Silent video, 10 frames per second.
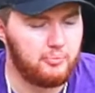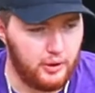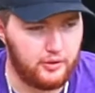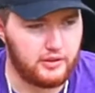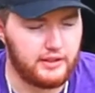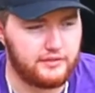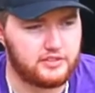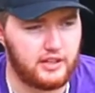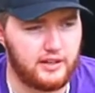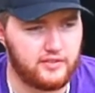Both
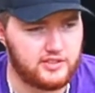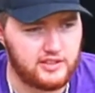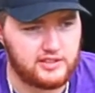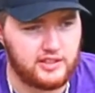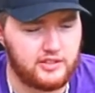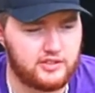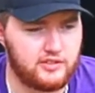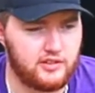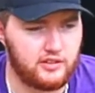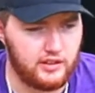lifts. I have the
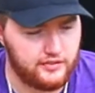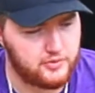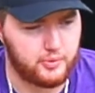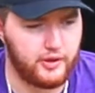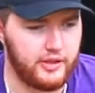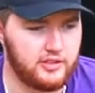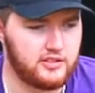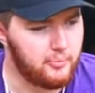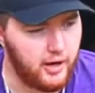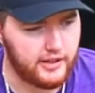6-inch, the lift
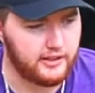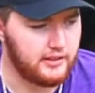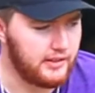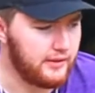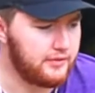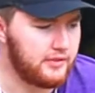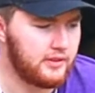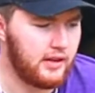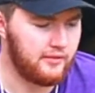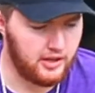springs, the body
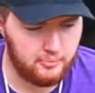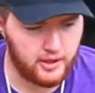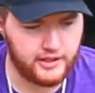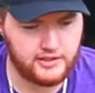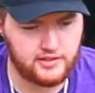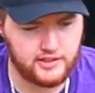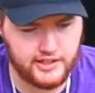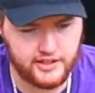lift. I've got money into the